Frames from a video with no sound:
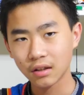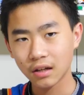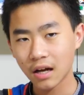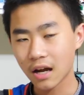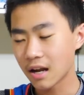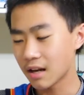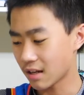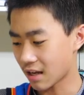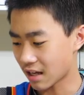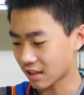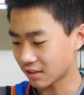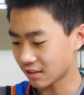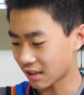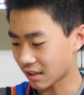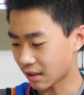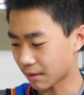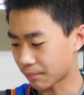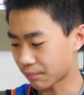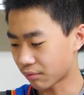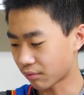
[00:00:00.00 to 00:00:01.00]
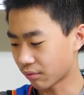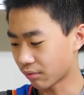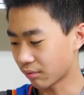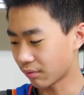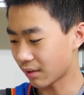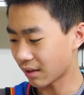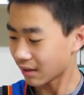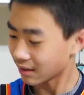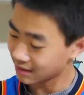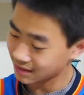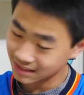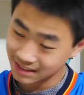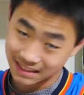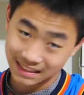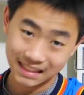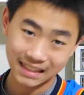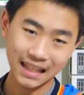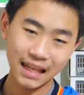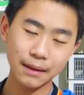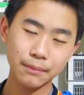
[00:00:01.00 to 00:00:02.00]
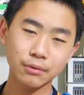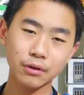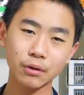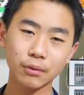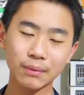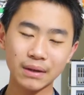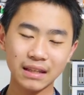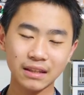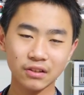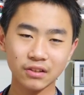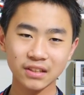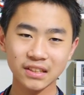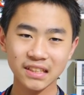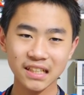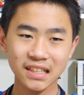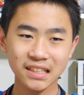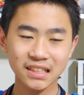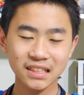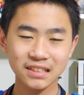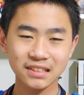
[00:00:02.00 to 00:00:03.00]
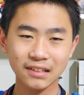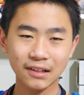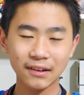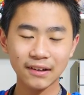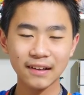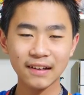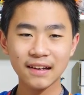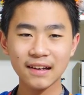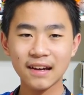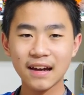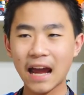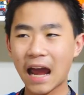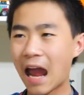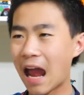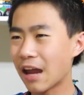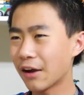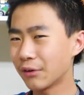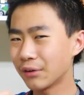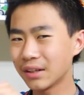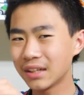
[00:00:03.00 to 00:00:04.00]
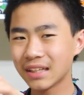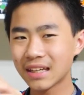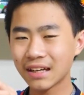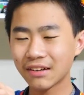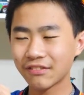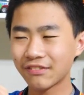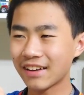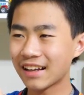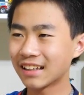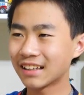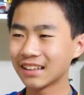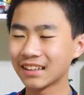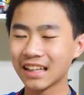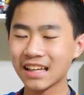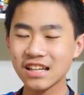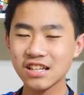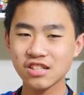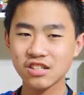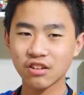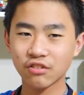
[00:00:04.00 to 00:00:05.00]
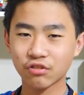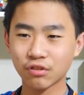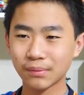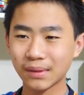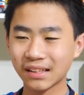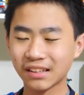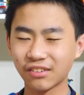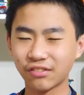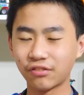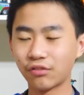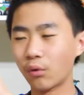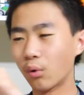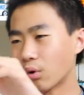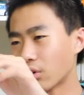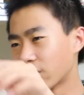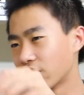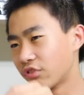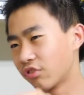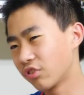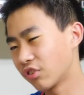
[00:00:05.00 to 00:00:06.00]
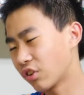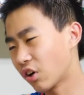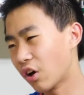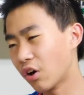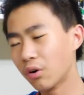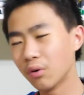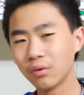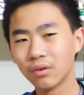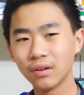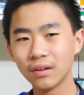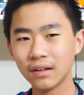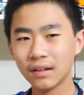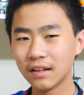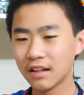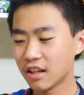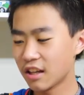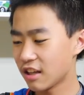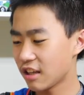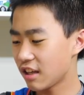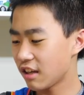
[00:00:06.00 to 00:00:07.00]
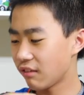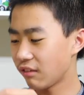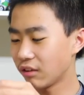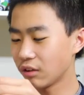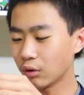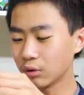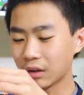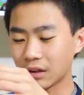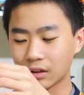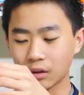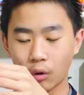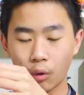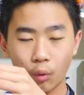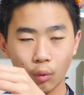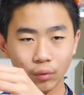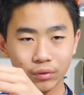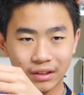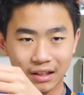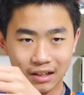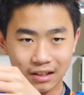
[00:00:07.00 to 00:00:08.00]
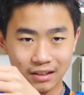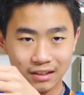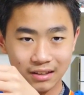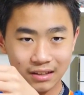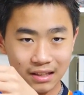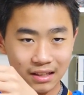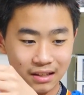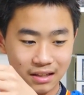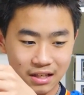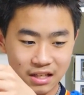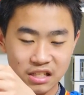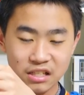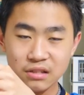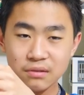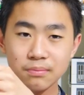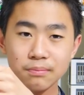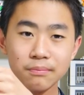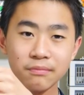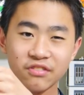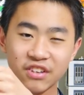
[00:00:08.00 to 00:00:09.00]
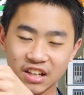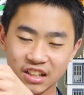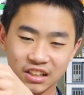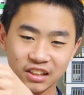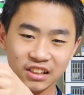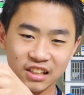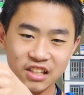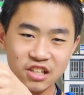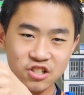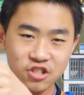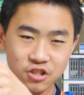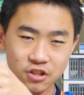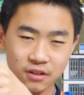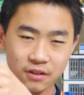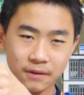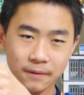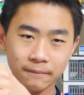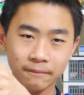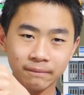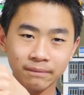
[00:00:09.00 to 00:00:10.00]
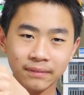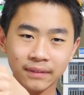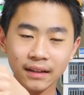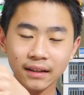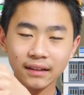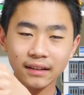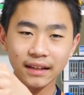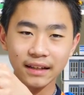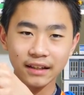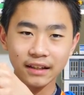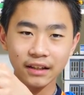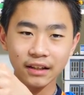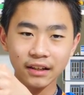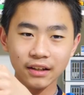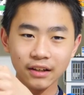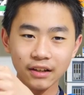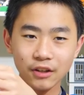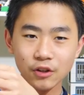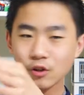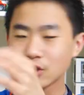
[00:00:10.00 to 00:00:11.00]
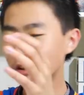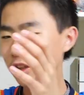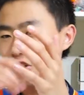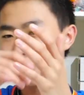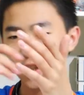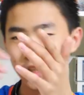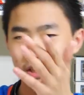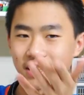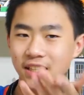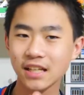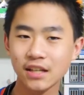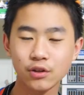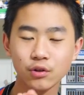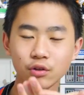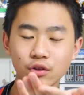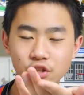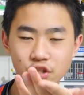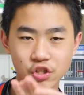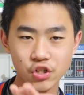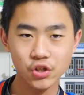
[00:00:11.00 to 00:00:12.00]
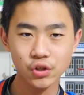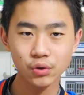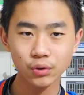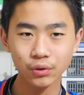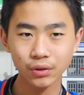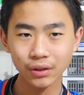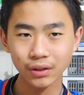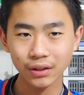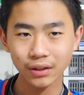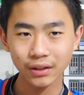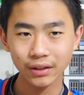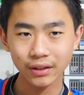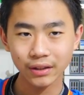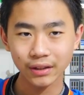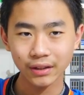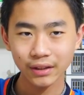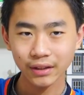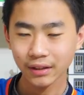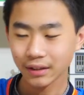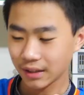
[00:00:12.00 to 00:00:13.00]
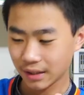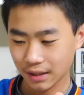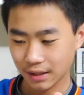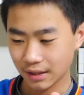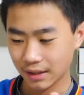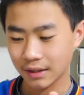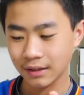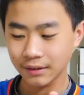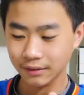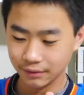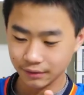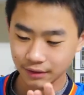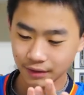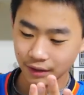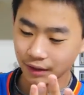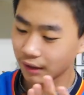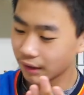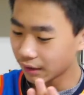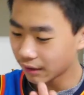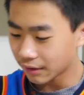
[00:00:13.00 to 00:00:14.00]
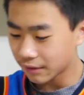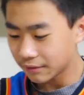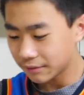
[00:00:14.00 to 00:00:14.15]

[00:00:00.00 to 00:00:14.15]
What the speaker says: and that's like a slight problem with my 36s. I only get ventilation from like the fourth toe, even though like the whole entire thing is ventilation. Like you can literally see through a shoe. And yeah,